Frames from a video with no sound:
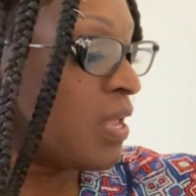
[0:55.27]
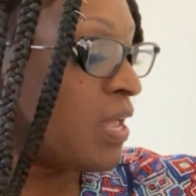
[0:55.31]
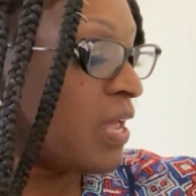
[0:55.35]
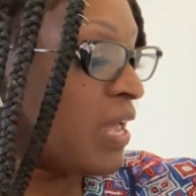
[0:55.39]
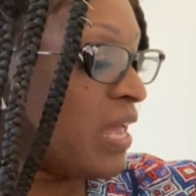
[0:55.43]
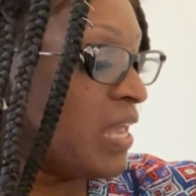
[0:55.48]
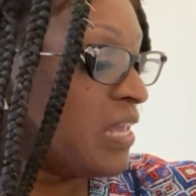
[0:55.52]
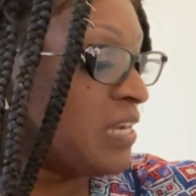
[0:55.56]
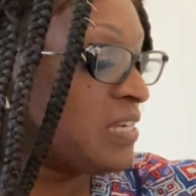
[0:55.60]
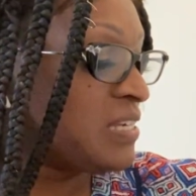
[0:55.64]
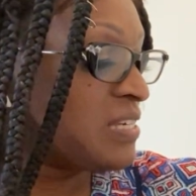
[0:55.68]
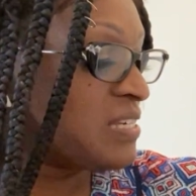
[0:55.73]

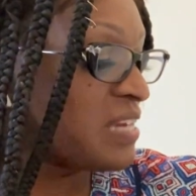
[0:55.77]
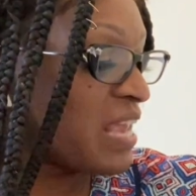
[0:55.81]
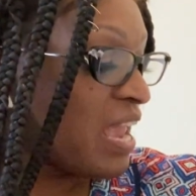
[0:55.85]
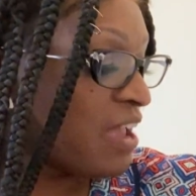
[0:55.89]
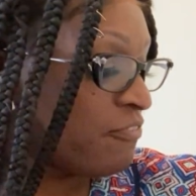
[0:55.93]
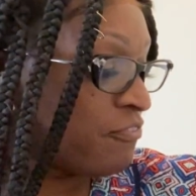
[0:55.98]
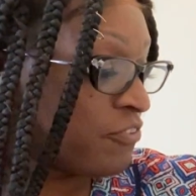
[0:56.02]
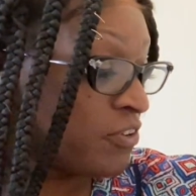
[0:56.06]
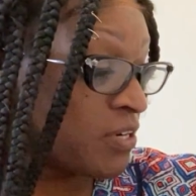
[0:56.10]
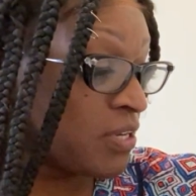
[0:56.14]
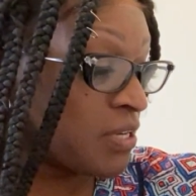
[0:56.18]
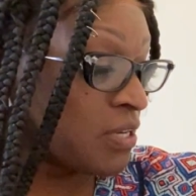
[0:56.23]
and
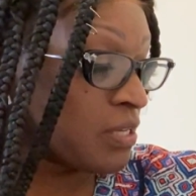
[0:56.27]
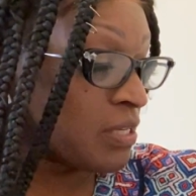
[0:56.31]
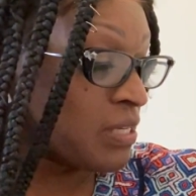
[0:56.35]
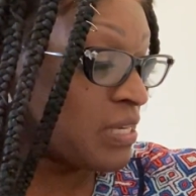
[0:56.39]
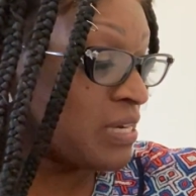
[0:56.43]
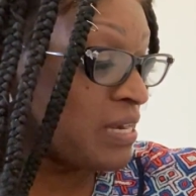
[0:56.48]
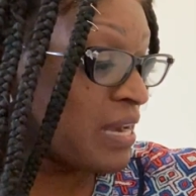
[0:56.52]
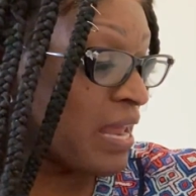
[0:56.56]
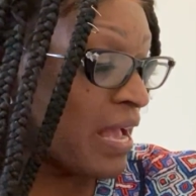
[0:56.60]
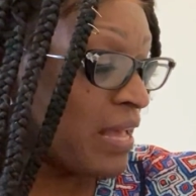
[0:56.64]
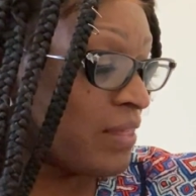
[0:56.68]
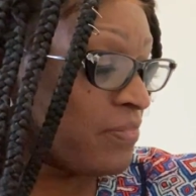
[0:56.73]
definitely
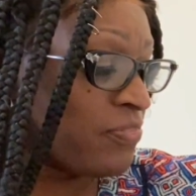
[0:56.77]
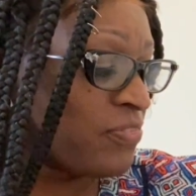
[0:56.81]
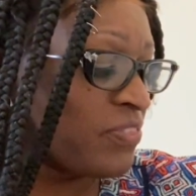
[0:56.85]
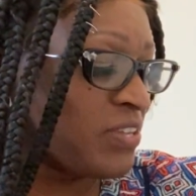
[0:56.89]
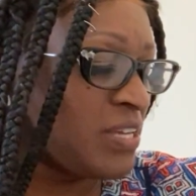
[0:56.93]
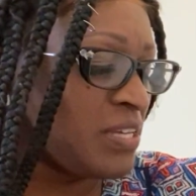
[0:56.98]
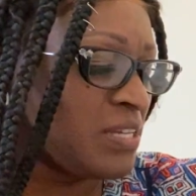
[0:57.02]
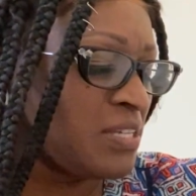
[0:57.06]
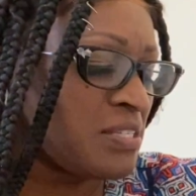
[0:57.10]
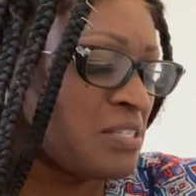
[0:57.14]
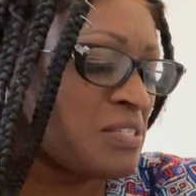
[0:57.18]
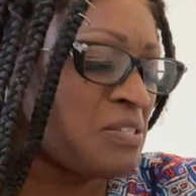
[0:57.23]
not
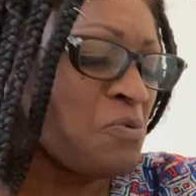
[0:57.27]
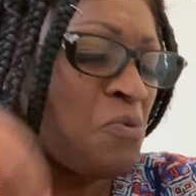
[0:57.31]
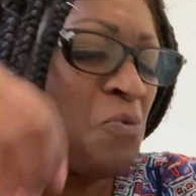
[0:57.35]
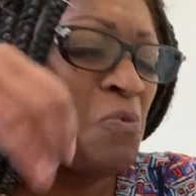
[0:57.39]
this